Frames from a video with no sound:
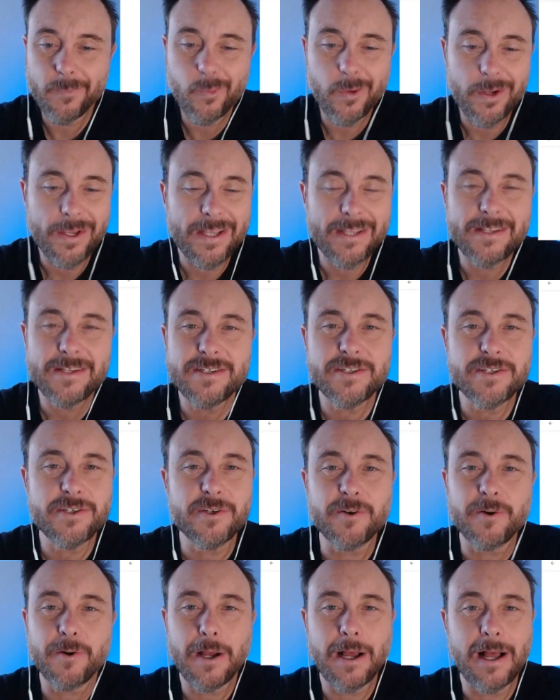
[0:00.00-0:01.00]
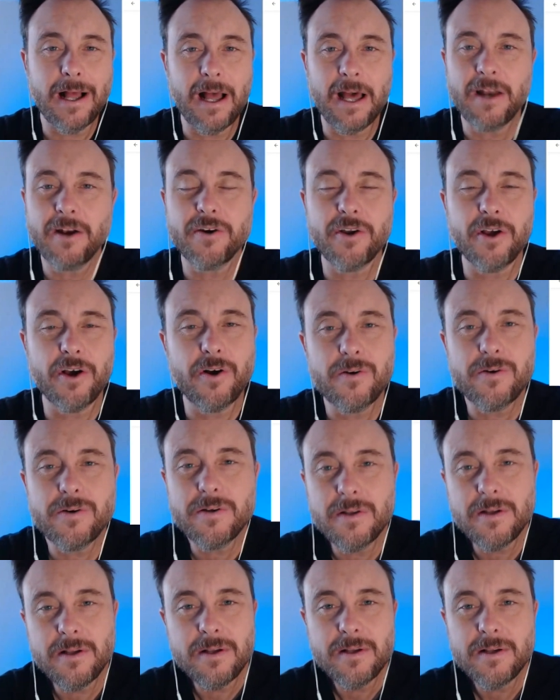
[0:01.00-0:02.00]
What can you do? I don't know.